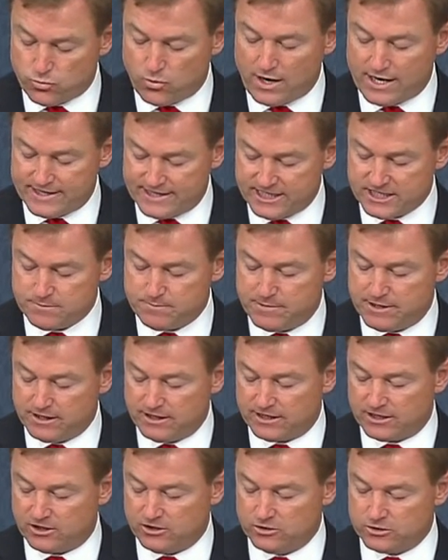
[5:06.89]
why this
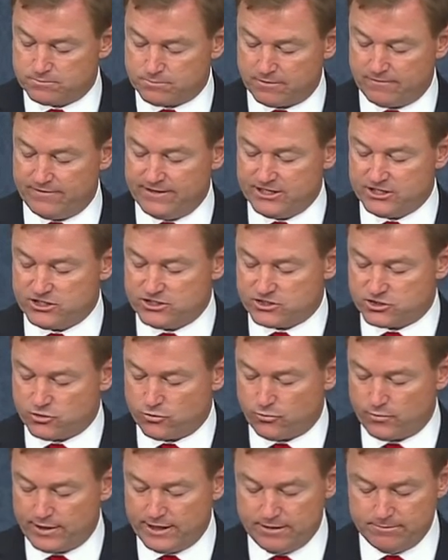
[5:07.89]
bill includes provisions to
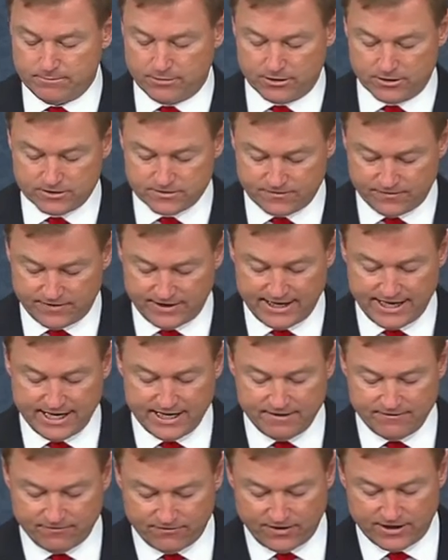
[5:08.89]
reimburse
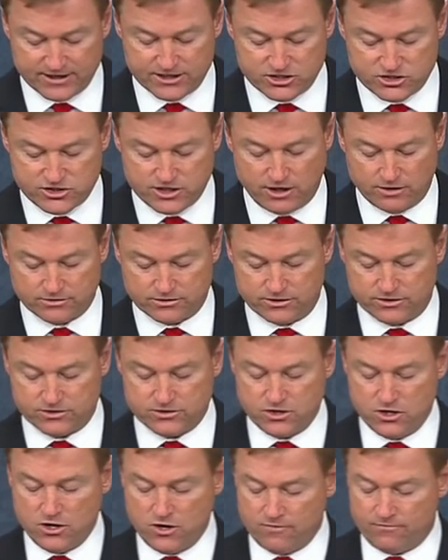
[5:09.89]
VA-funded
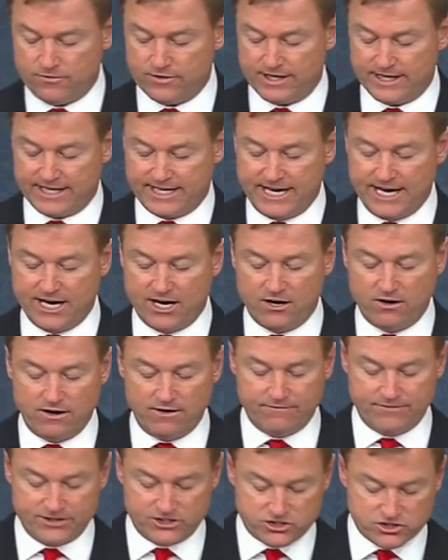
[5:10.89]
shelters for the care
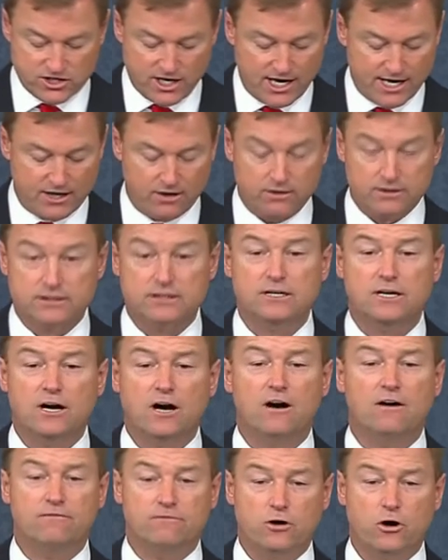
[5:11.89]
of the child
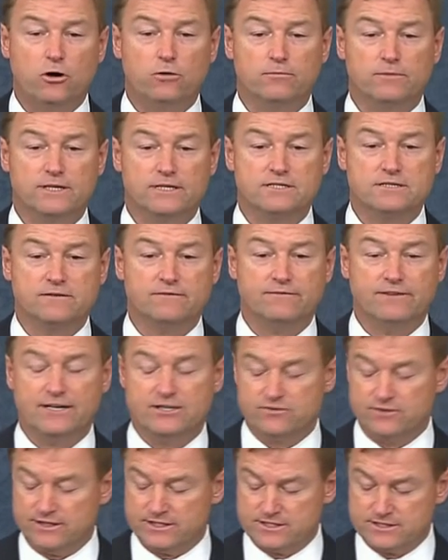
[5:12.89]
of homeless
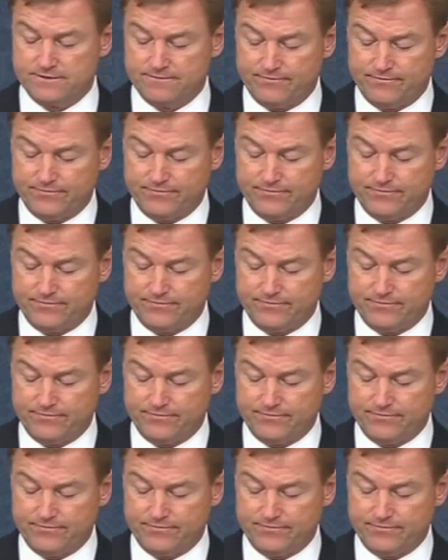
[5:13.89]
veterans.